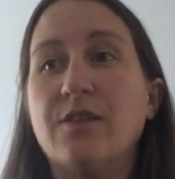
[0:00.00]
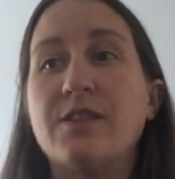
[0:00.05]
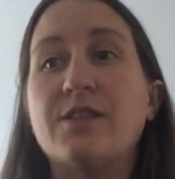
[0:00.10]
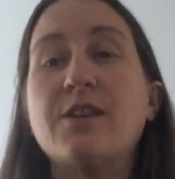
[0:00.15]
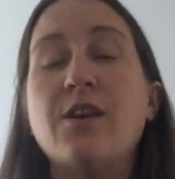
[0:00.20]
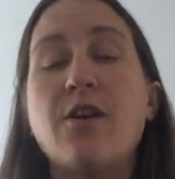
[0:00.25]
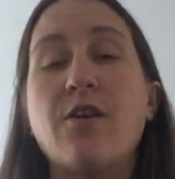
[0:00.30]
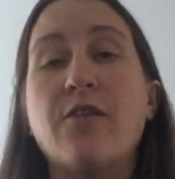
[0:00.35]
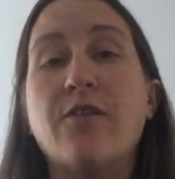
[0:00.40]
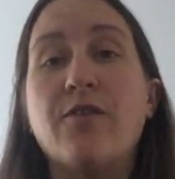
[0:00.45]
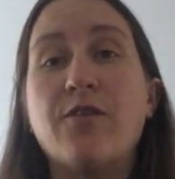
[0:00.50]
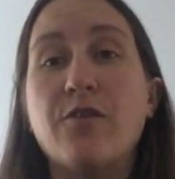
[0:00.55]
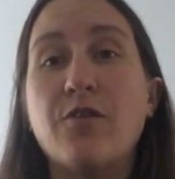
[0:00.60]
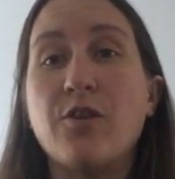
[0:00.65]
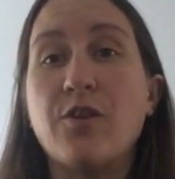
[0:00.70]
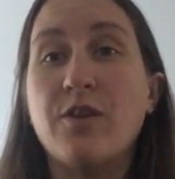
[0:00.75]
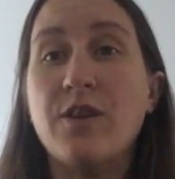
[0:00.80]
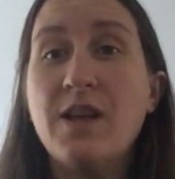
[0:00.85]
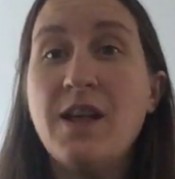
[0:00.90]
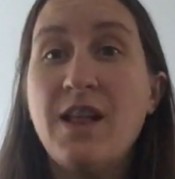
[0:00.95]
So
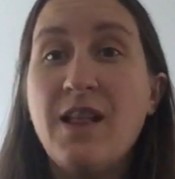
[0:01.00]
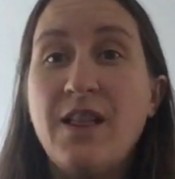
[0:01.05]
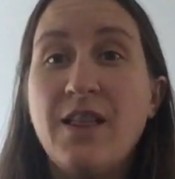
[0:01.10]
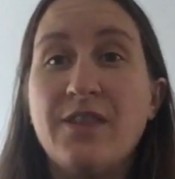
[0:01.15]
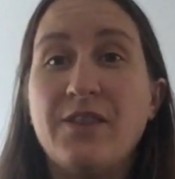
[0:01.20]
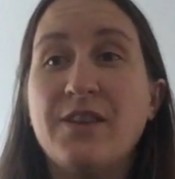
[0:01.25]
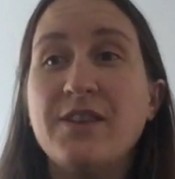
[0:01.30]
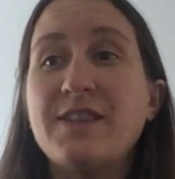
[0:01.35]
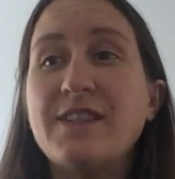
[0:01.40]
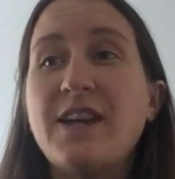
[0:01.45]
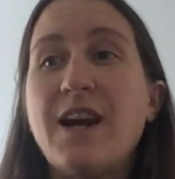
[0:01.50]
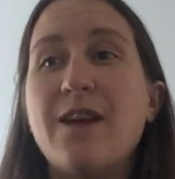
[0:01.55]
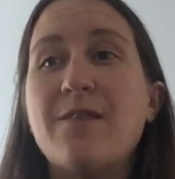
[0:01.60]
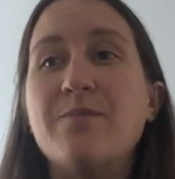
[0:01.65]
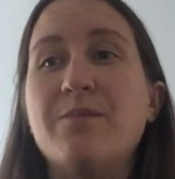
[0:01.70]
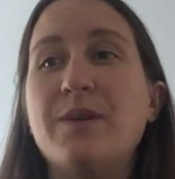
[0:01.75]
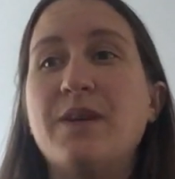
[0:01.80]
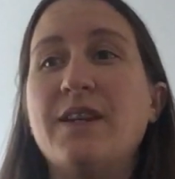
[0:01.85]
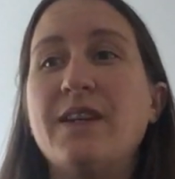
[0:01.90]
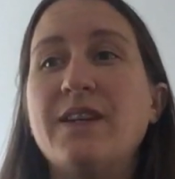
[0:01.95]
for this time
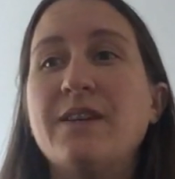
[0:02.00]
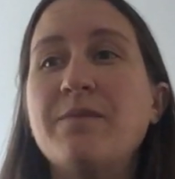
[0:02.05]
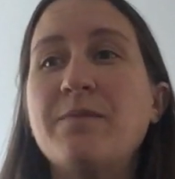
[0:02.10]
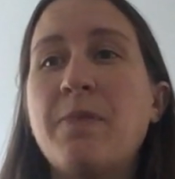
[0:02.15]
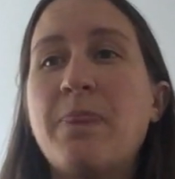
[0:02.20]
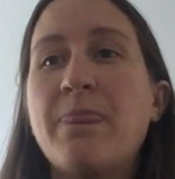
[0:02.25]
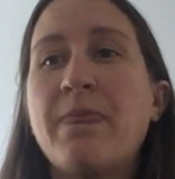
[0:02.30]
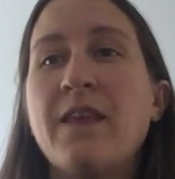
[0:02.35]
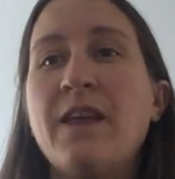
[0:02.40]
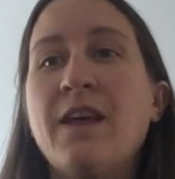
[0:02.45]
being,